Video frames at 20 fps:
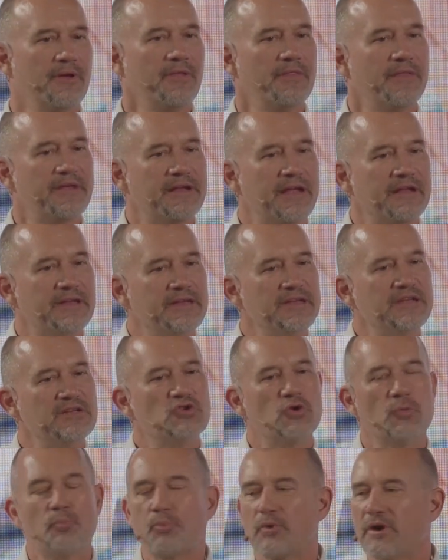that I need
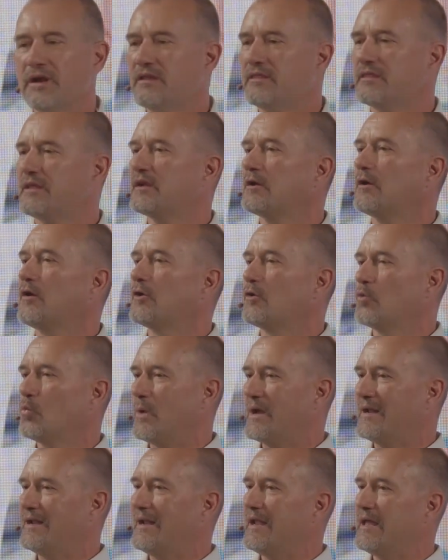to bring that on
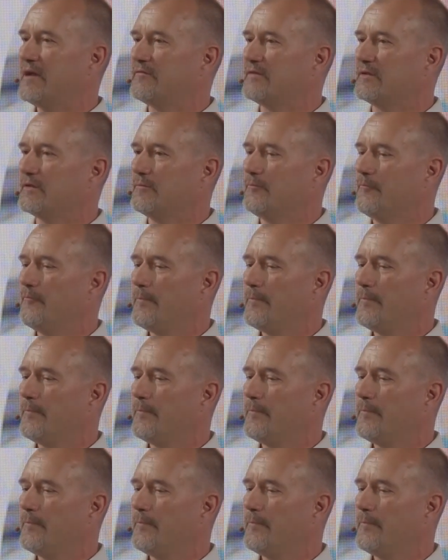one level.